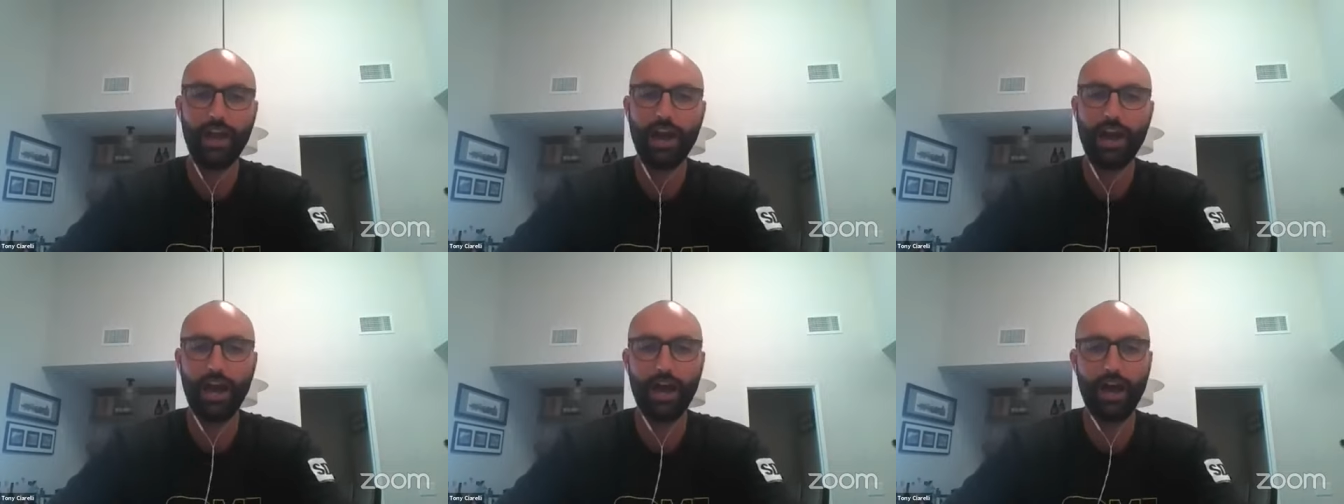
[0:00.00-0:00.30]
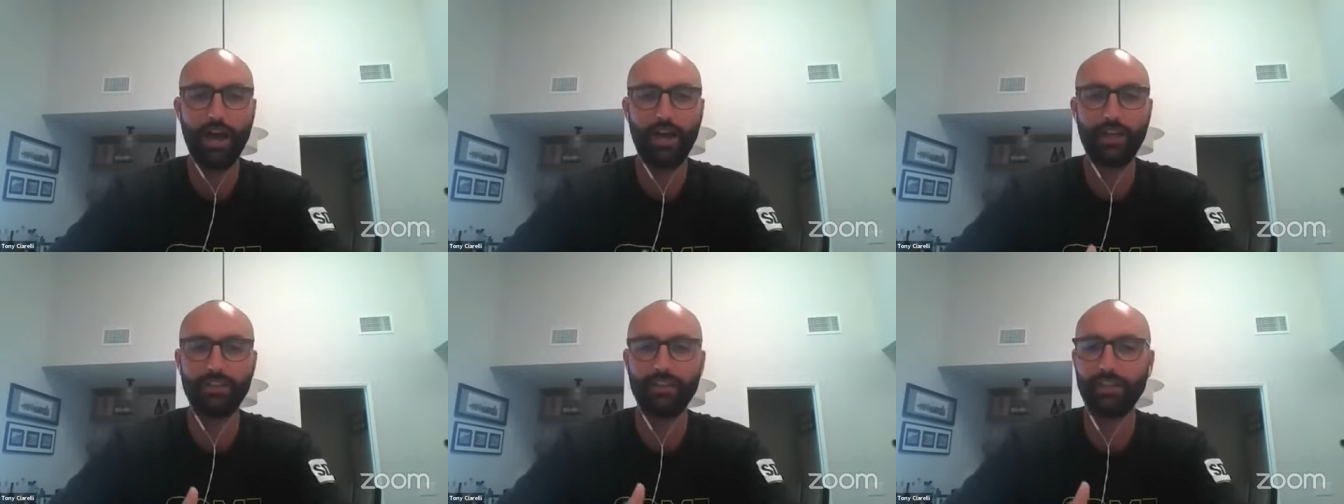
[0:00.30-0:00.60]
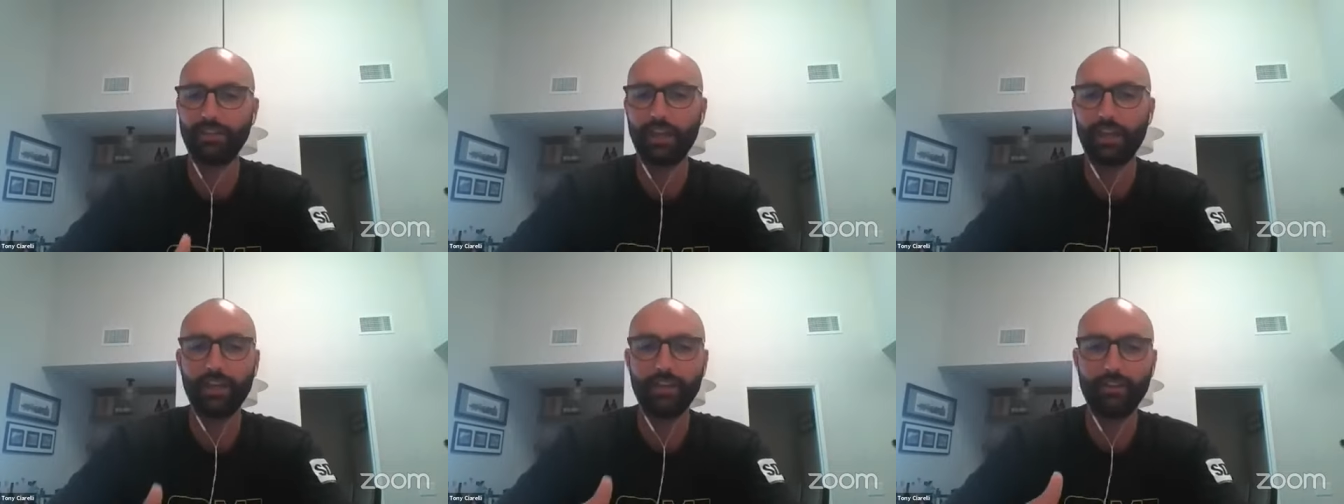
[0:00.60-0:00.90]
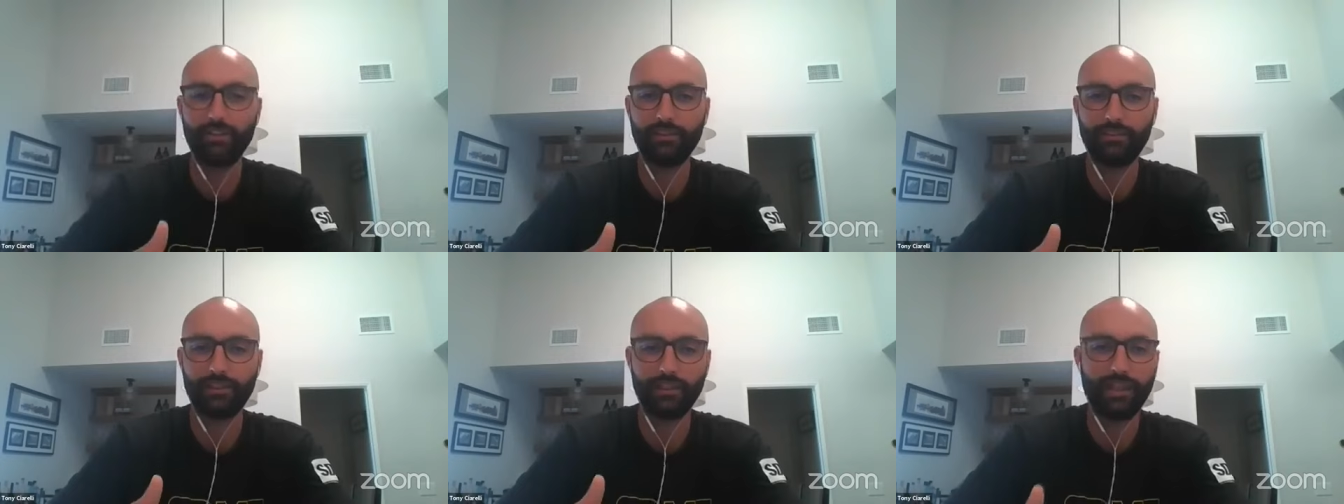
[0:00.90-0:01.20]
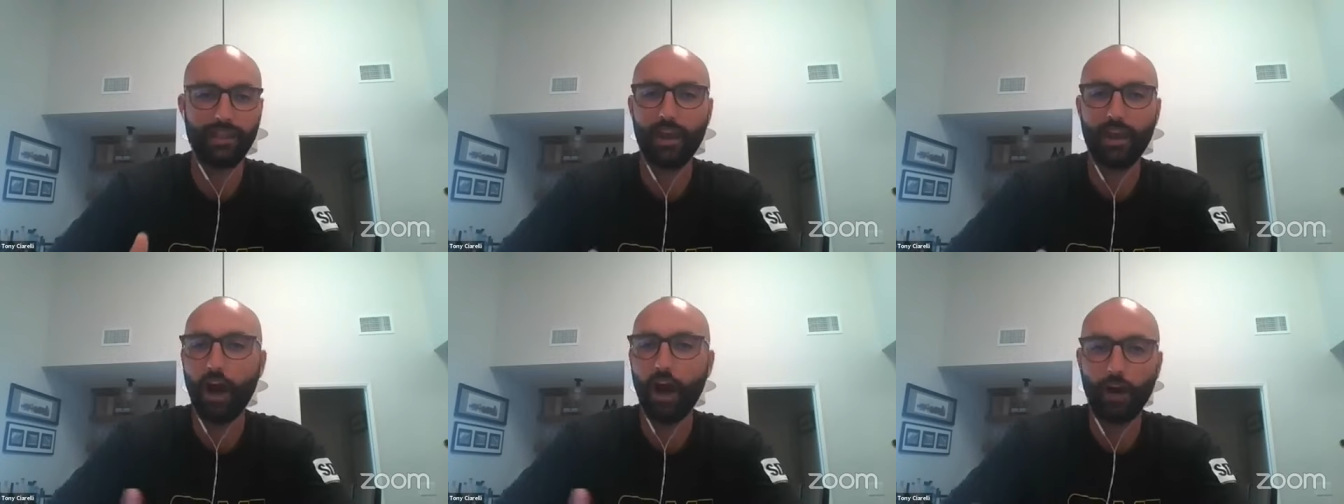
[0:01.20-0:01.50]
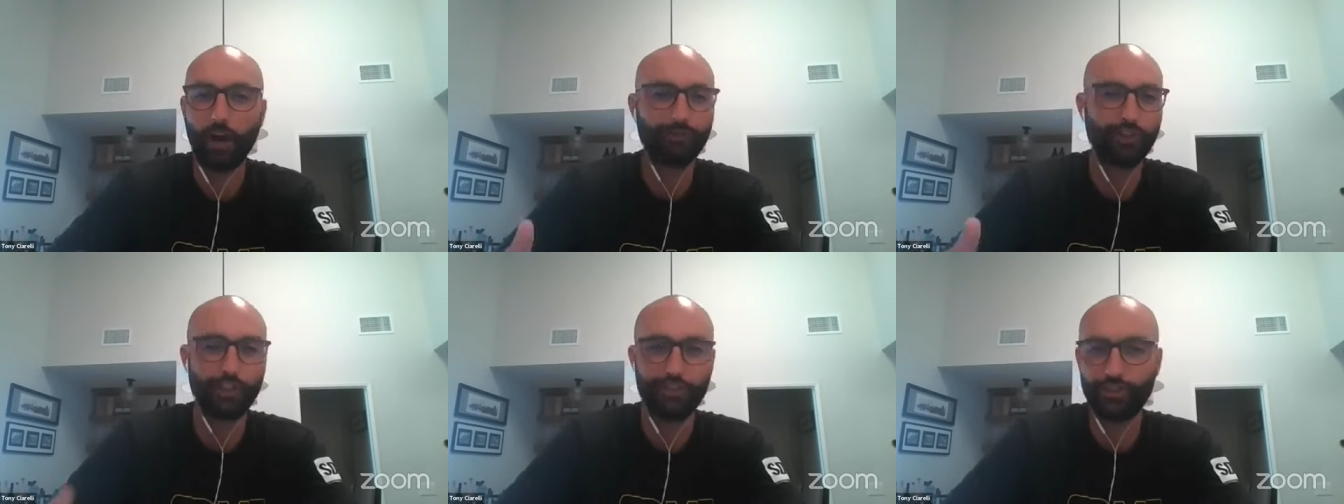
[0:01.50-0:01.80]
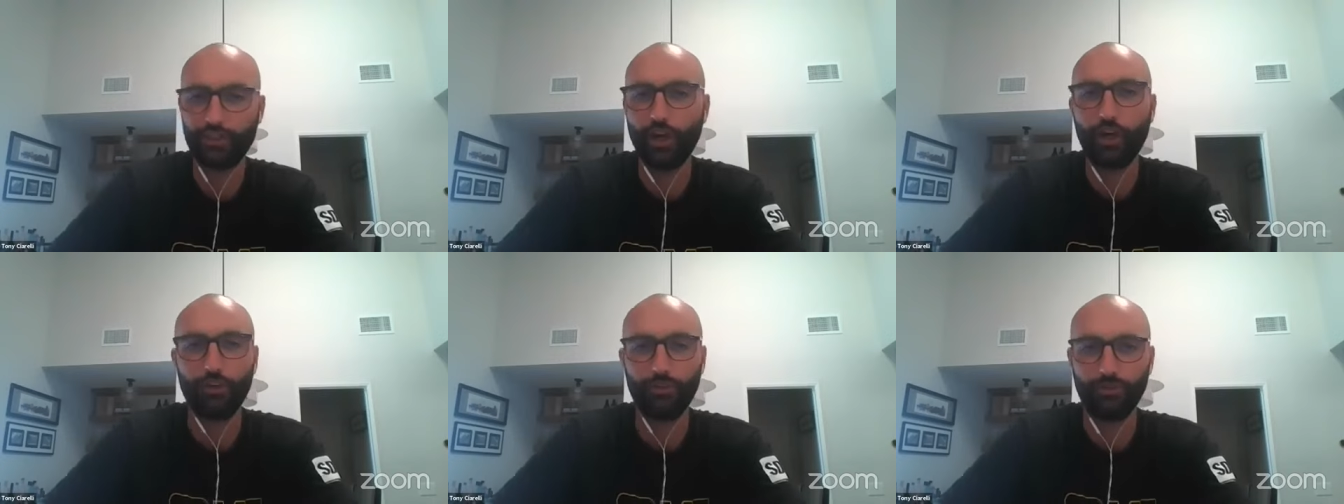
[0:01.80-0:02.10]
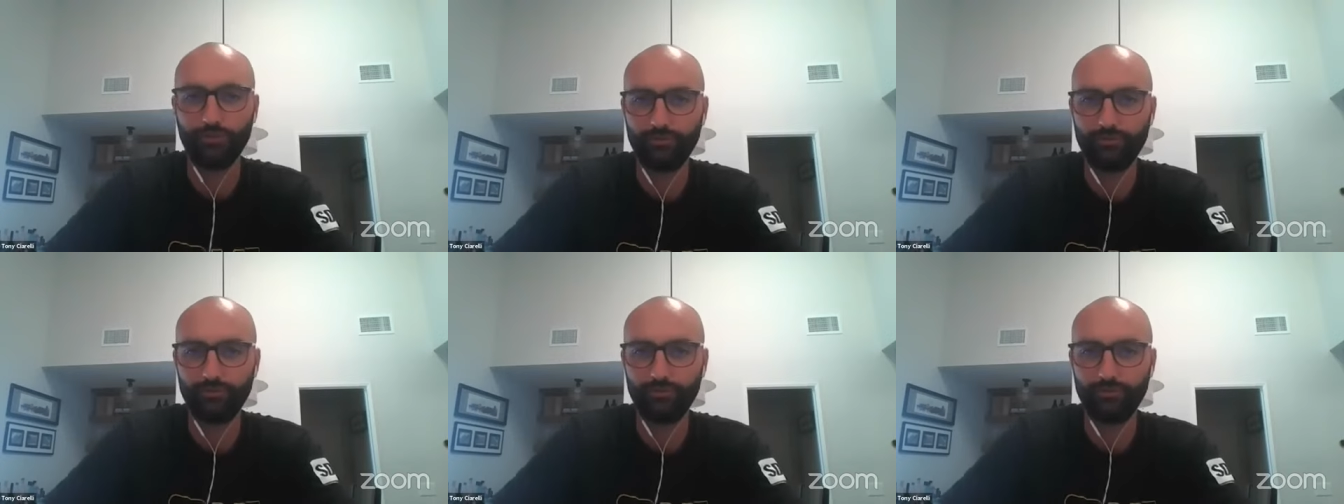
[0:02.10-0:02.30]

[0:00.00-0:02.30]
uh, that they that they often don't.